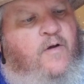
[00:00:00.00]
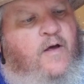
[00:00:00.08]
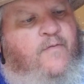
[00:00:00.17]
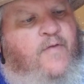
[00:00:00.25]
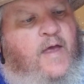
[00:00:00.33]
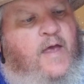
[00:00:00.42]

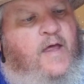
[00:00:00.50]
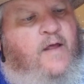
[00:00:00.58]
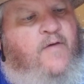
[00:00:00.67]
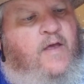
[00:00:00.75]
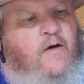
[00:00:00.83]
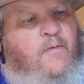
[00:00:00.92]
of the head
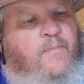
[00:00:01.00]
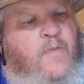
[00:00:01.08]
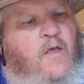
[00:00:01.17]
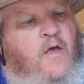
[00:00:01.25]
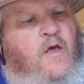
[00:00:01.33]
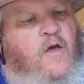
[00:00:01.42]
of him
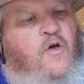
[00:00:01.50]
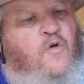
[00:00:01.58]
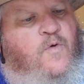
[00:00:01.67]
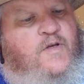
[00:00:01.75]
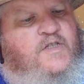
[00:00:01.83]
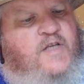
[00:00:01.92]

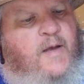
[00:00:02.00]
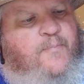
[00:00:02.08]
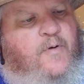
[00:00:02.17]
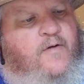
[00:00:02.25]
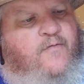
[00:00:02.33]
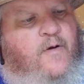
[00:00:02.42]
who was
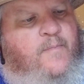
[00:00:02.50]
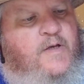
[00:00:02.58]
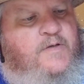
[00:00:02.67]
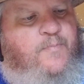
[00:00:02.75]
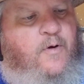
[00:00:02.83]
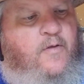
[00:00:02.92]
separate from
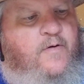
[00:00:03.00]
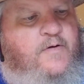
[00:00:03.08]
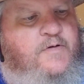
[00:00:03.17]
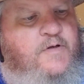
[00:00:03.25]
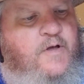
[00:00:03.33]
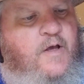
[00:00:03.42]
his
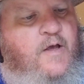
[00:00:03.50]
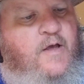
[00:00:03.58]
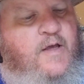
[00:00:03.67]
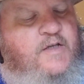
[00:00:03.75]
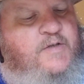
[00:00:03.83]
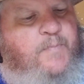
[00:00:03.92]
brothers.
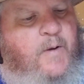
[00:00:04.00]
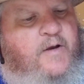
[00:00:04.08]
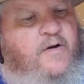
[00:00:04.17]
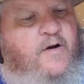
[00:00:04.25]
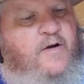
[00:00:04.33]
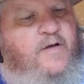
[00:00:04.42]
His
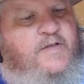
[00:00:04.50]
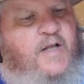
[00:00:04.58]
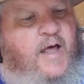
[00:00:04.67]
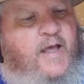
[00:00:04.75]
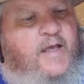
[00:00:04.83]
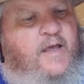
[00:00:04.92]
splendor is
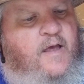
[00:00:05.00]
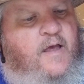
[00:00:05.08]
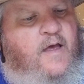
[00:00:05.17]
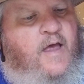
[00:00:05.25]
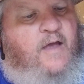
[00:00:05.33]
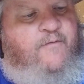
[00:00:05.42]
like
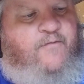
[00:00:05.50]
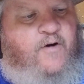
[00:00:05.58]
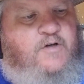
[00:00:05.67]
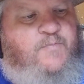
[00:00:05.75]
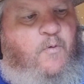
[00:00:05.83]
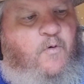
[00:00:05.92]
a
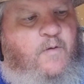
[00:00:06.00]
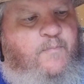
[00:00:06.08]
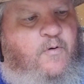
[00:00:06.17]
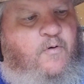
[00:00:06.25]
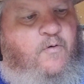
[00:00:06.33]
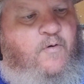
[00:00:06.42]
firstborn
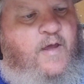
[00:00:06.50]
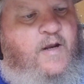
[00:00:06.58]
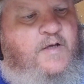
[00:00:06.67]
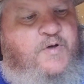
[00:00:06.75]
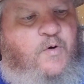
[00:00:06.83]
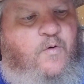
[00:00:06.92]
bull, and
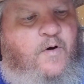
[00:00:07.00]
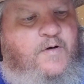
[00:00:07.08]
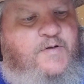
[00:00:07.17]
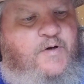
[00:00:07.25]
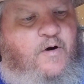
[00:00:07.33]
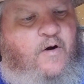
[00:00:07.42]
his
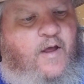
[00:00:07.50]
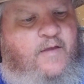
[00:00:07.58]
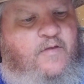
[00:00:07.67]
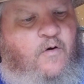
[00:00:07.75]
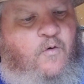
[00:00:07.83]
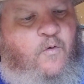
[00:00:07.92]
horns are
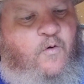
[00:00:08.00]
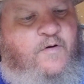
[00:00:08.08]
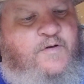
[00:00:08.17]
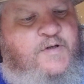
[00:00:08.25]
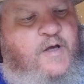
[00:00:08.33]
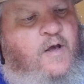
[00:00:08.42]
like the
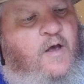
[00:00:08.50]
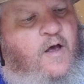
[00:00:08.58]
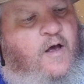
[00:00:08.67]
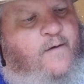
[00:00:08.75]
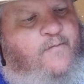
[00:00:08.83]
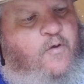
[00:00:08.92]
horns
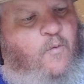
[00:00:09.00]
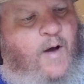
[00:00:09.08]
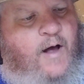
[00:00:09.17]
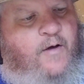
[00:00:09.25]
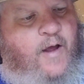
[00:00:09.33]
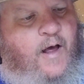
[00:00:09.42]
of the
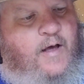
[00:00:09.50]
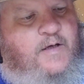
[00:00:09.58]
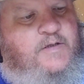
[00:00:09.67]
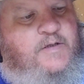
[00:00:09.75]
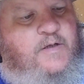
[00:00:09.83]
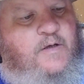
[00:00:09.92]
wild
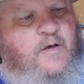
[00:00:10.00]
ox.